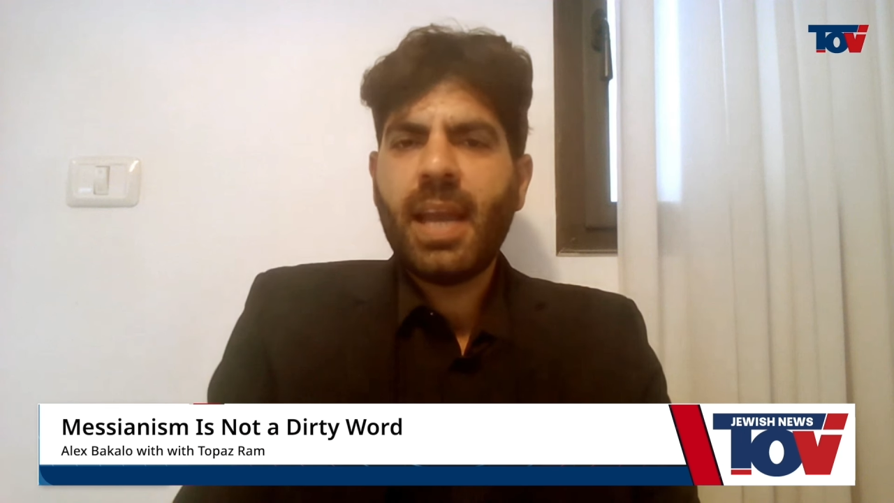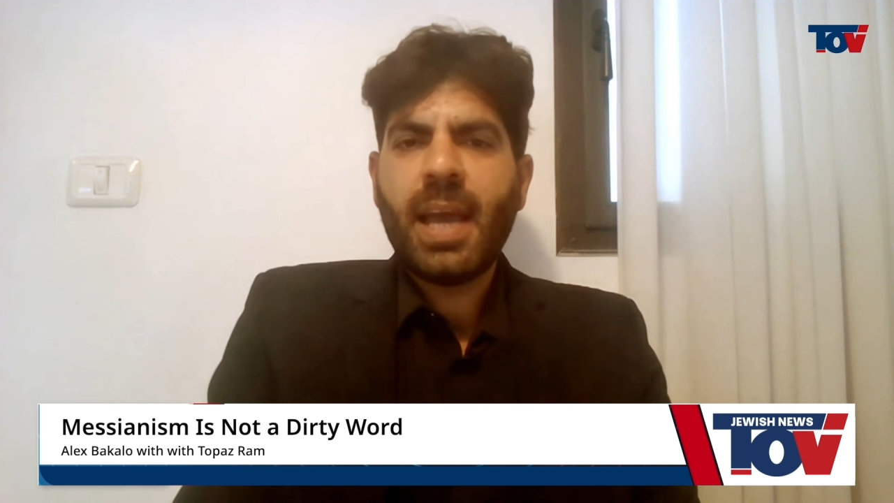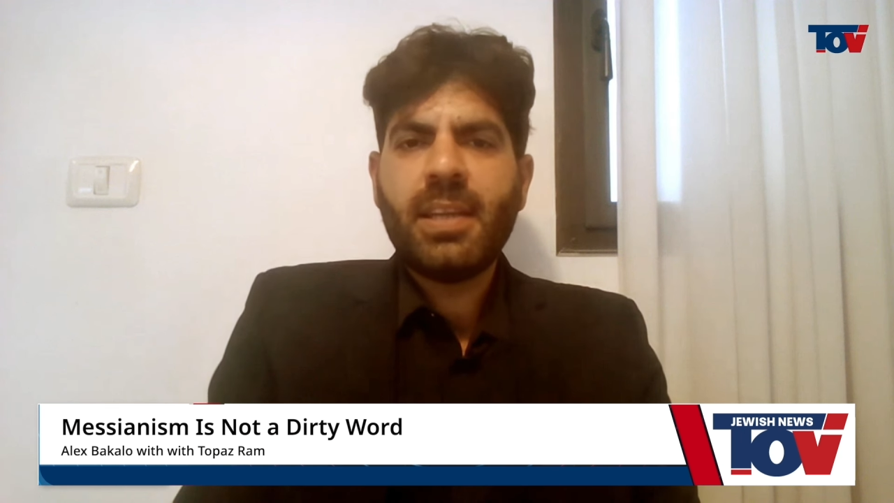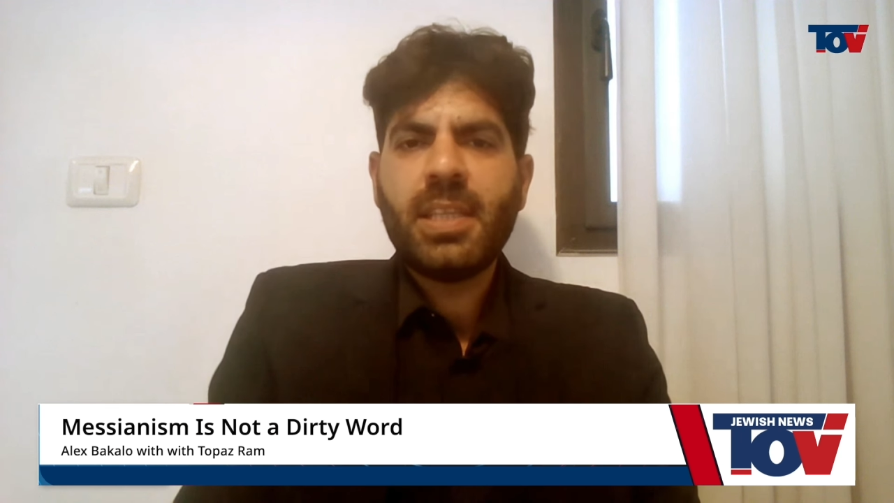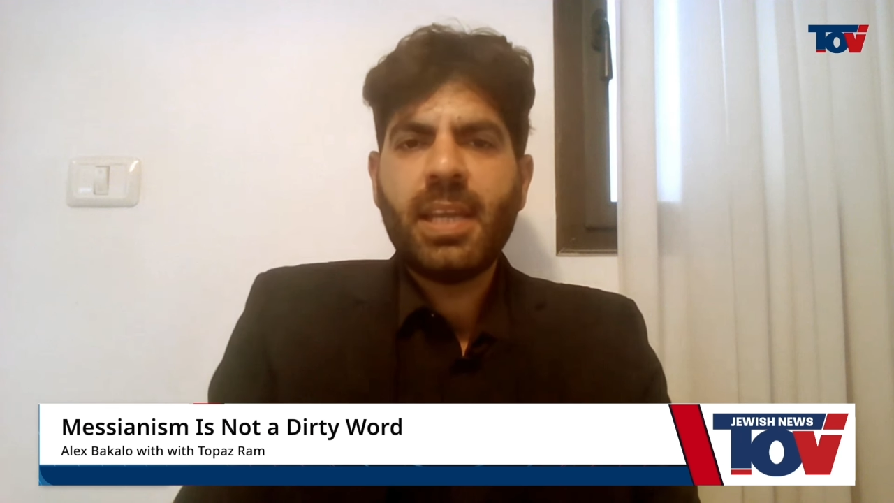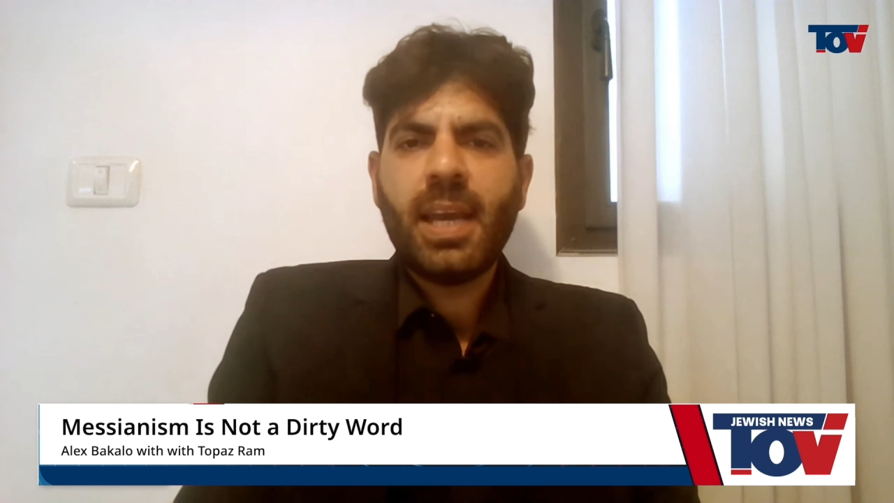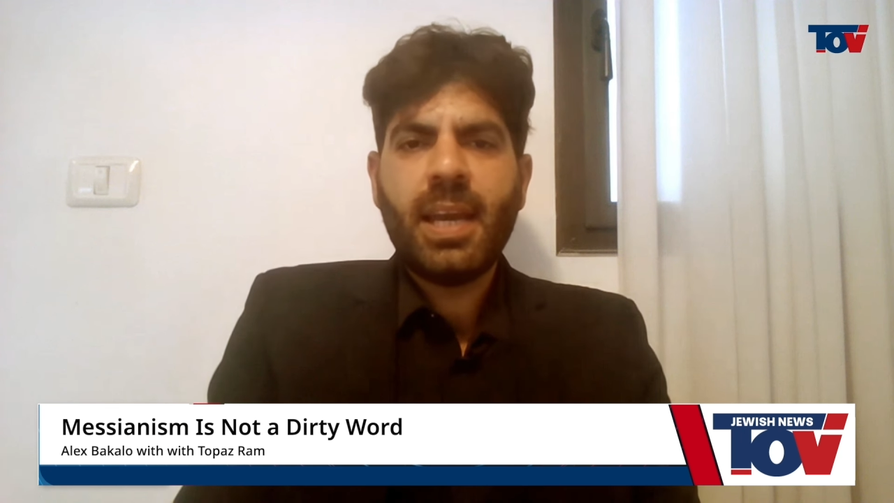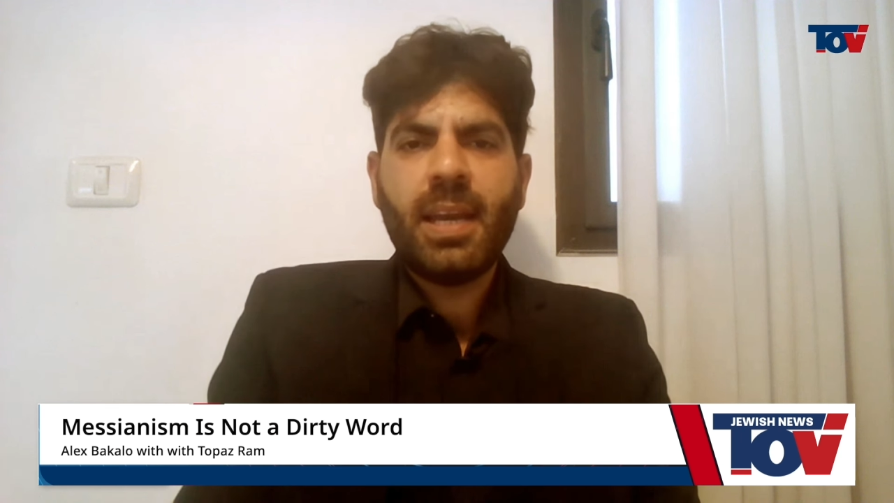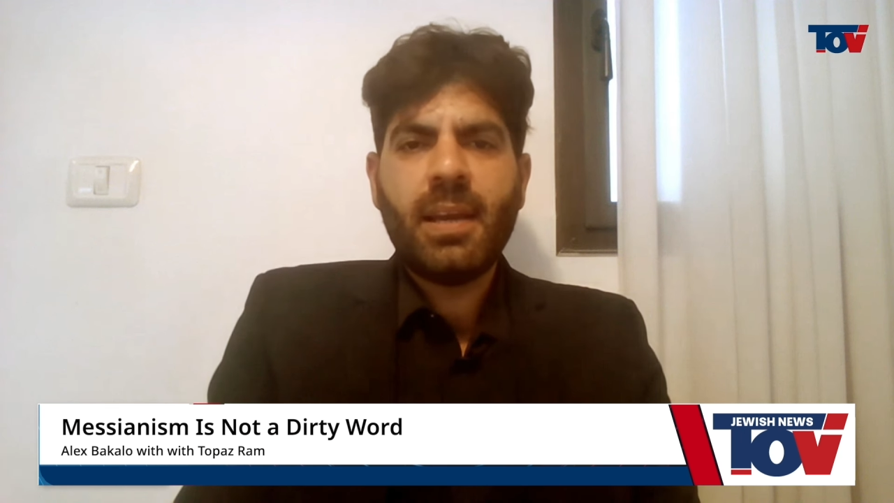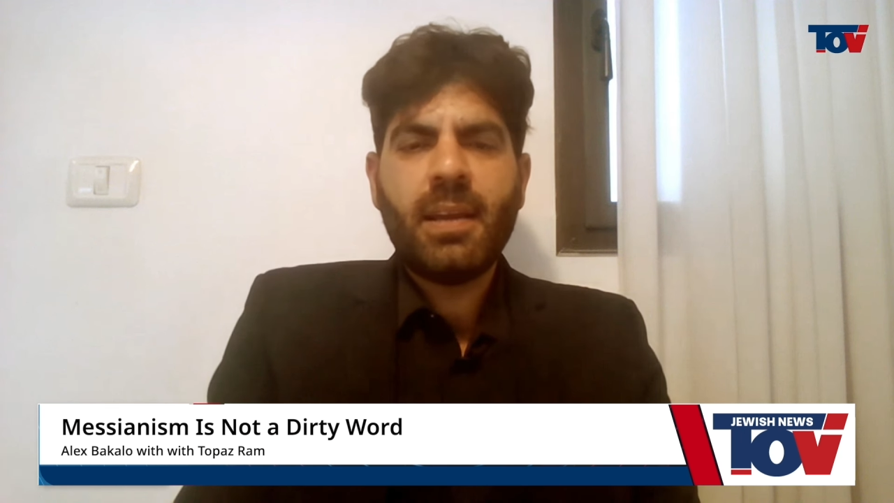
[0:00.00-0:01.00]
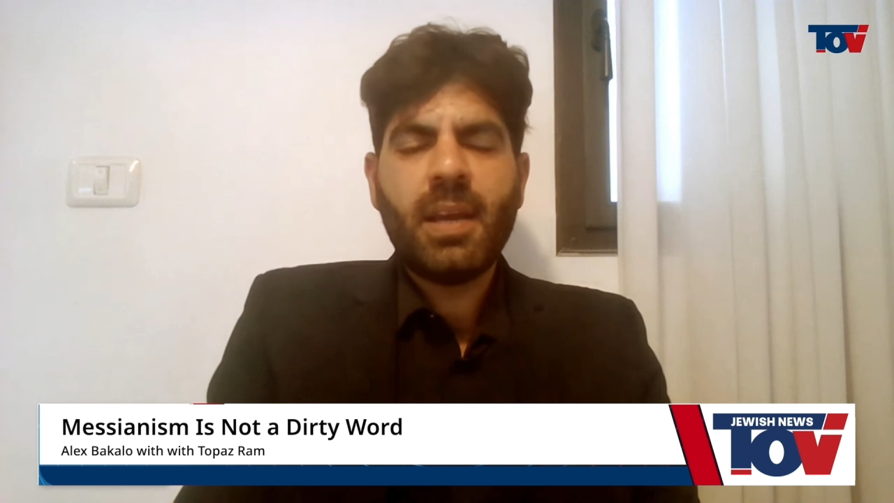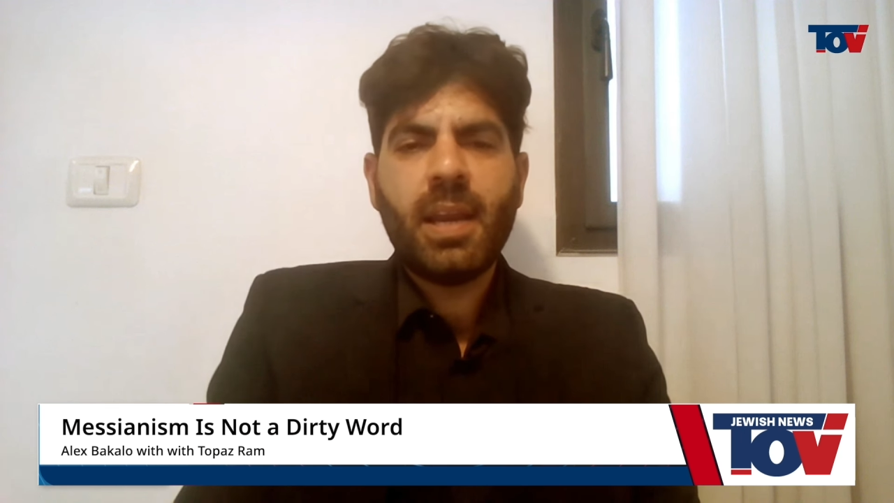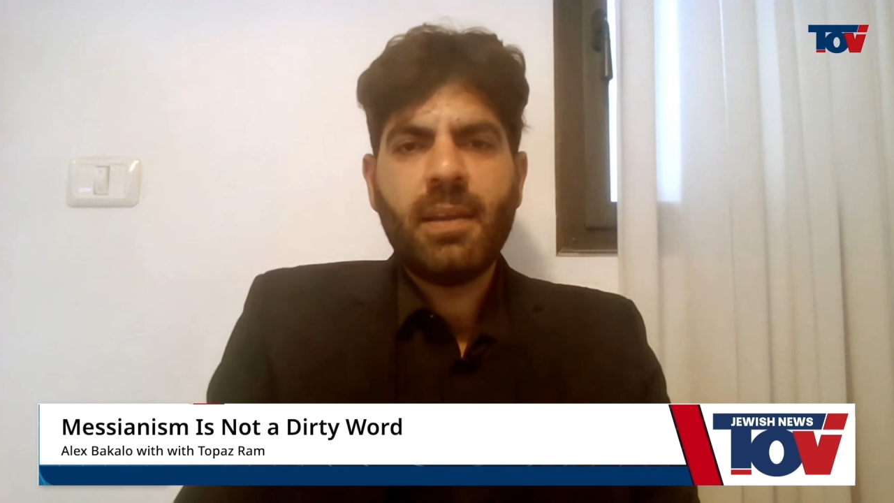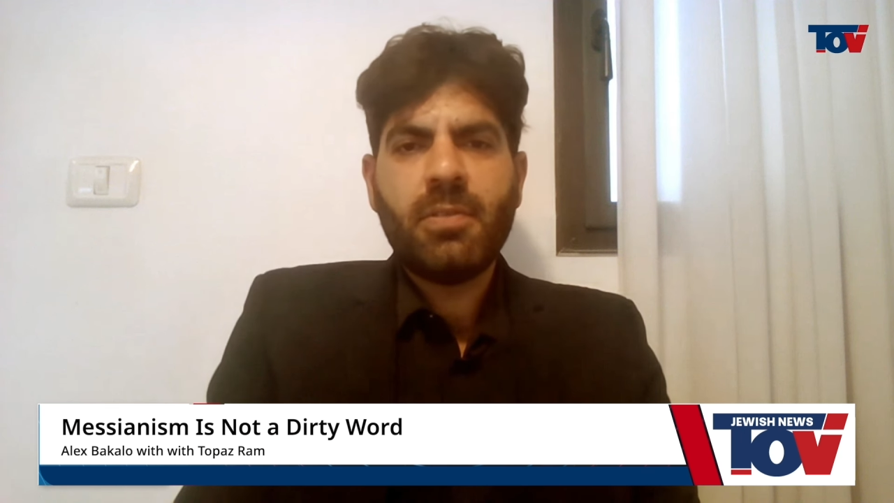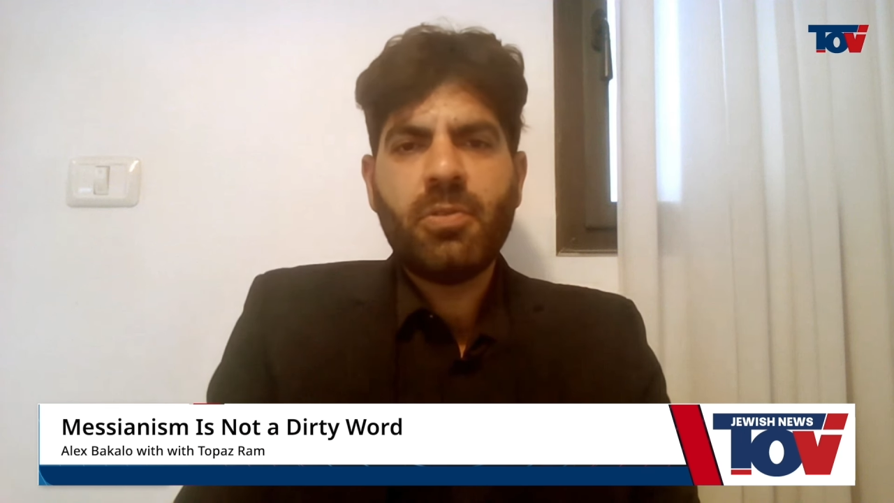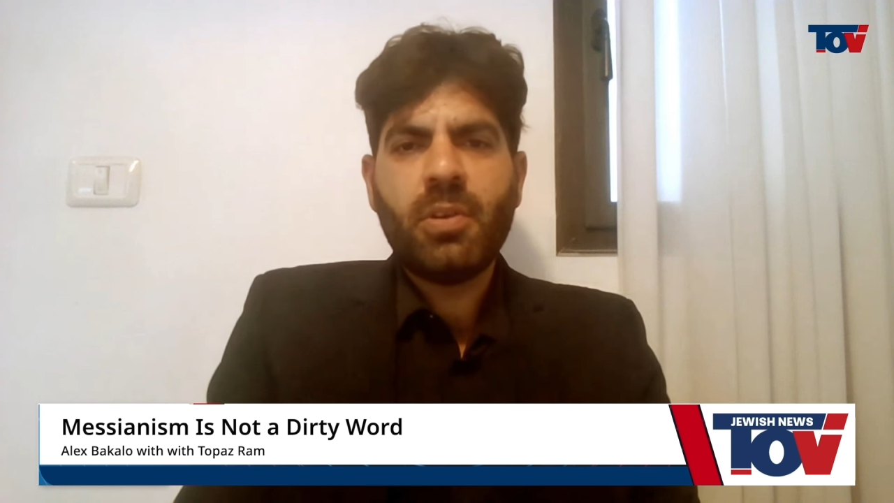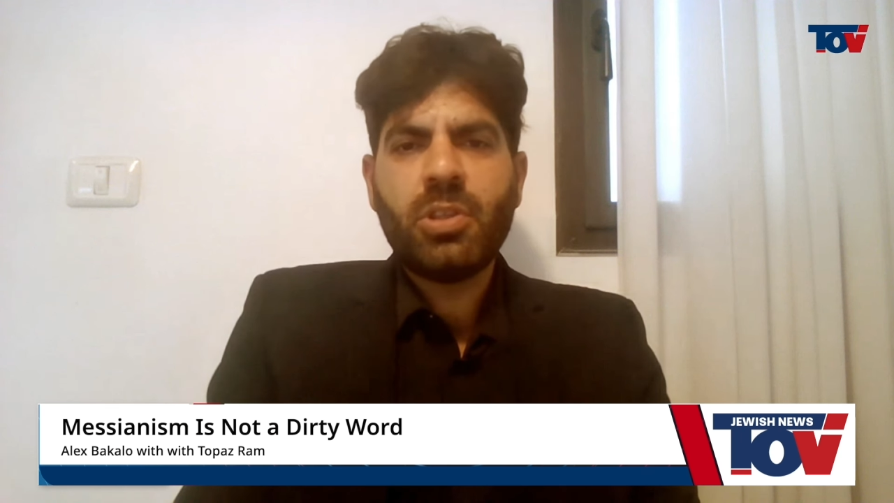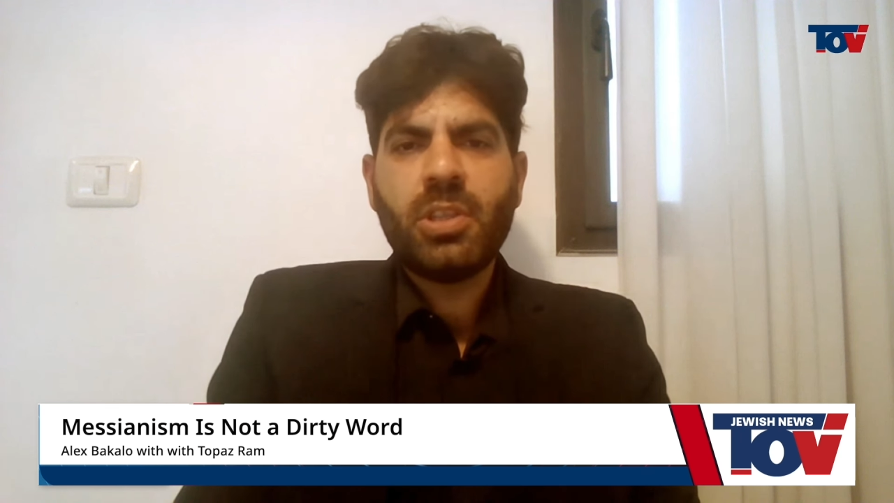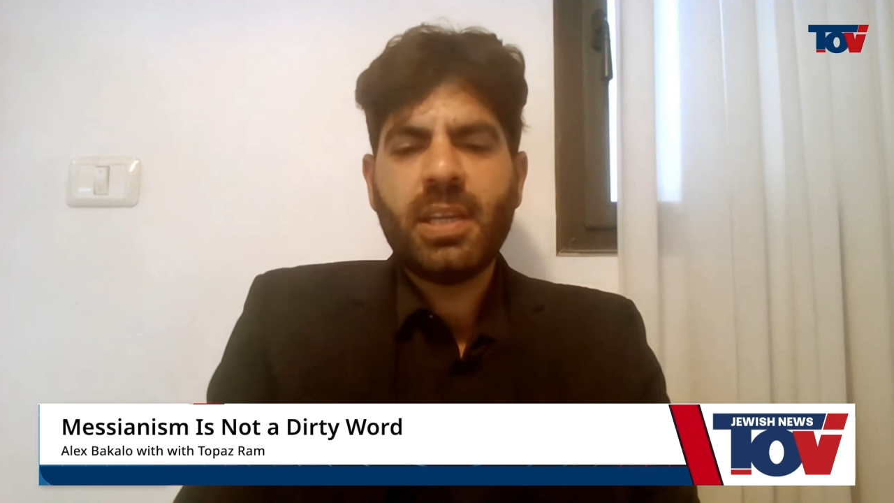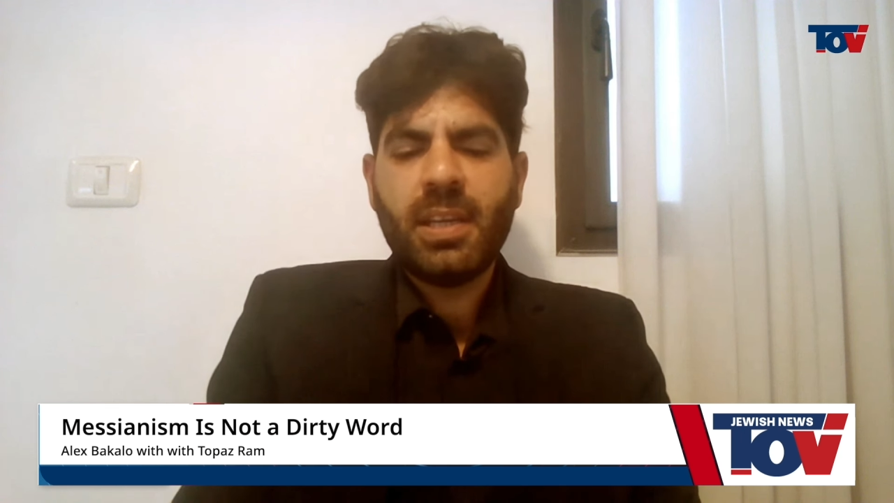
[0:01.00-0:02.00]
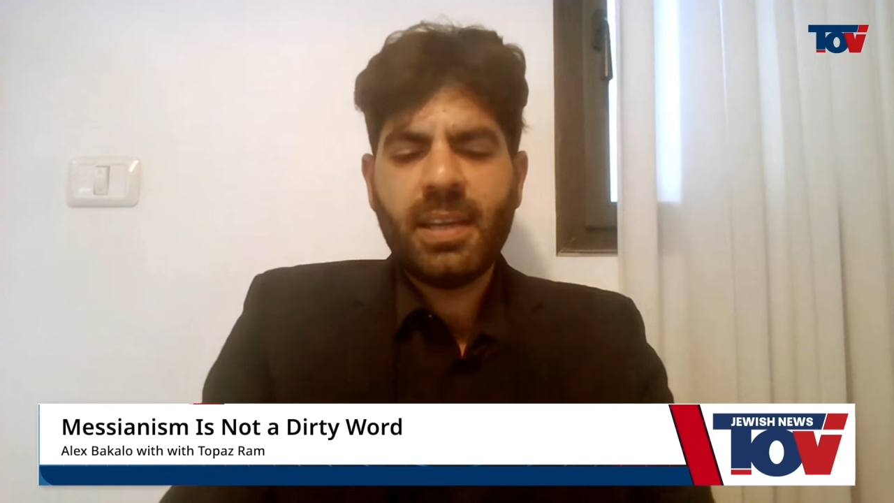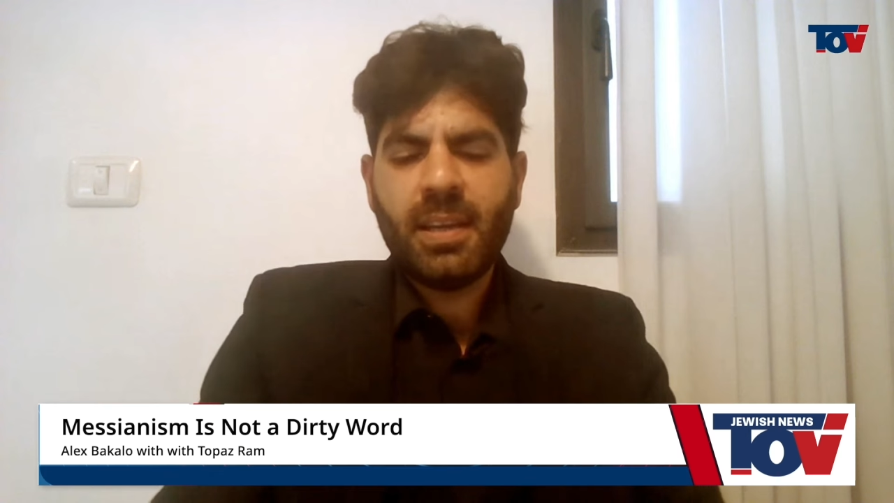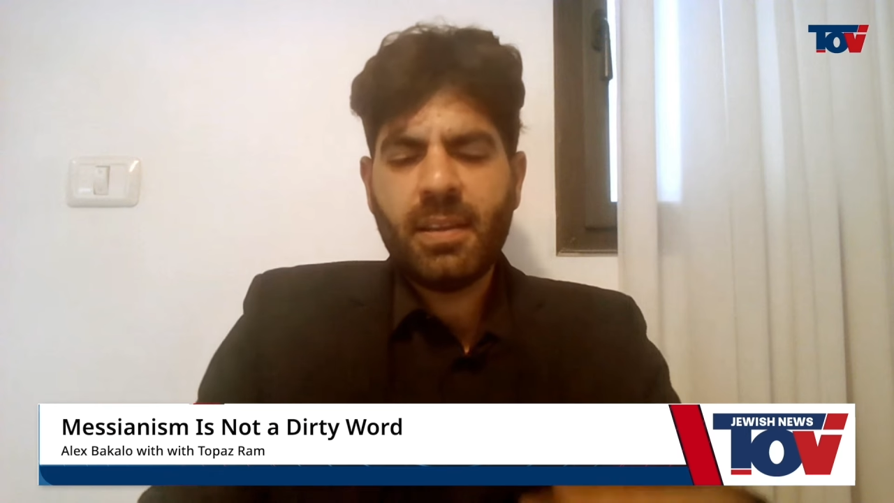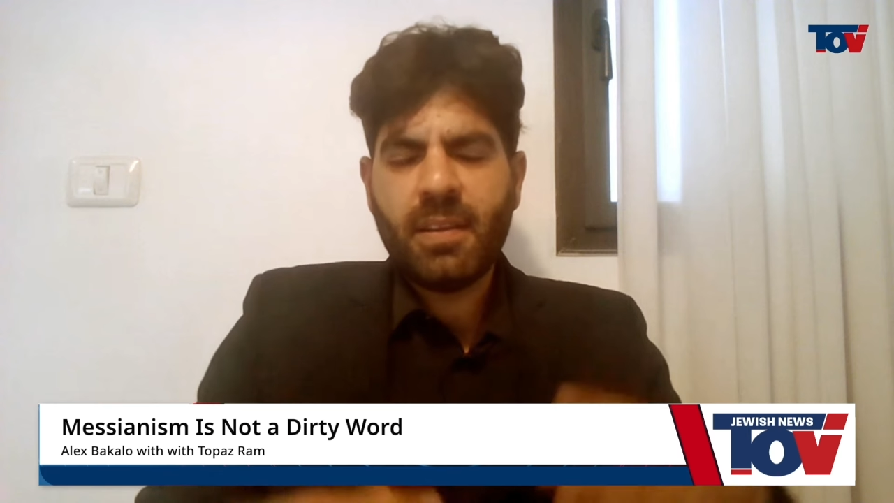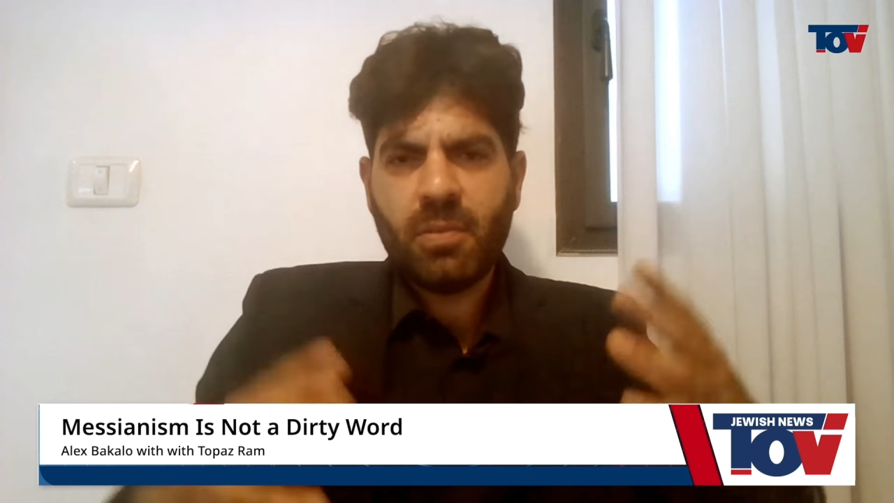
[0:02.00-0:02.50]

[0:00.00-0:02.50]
And today, unfortunately,